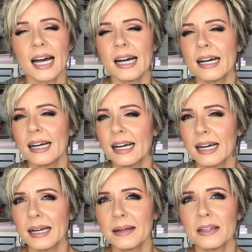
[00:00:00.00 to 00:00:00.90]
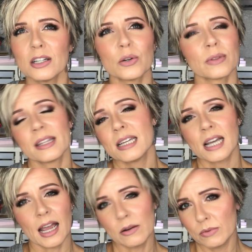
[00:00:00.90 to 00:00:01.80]
I don't
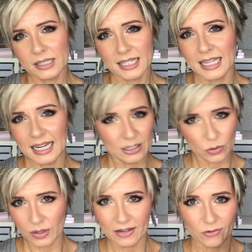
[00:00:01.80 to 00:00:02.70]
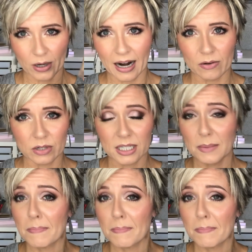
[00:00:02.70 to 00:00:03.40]
think I would say 24 hours.